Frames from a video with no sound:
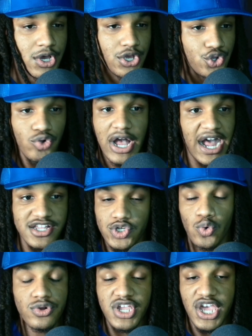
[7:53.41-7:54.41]
You got
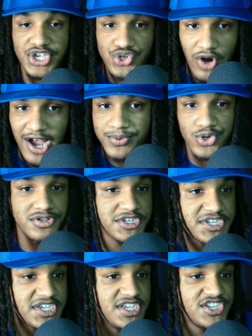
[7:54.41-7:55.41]
28 drops on the
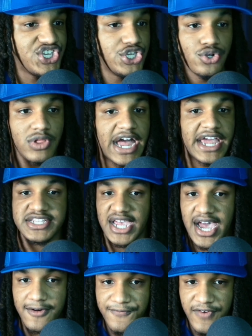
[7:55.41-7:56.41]
season. You're like
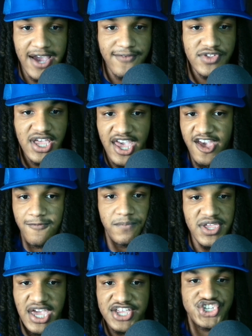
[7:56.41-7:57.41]
top five in the
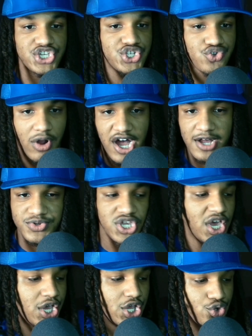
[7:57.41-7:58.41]
FBS in drops.
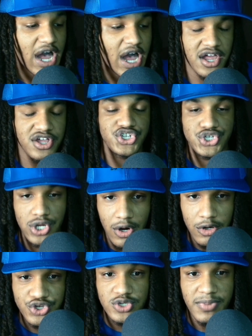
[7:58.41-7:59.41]
You got
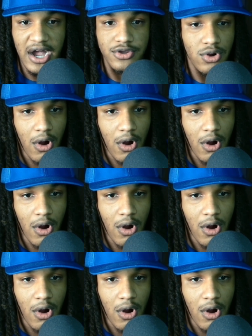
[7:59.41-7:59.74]
concerns about your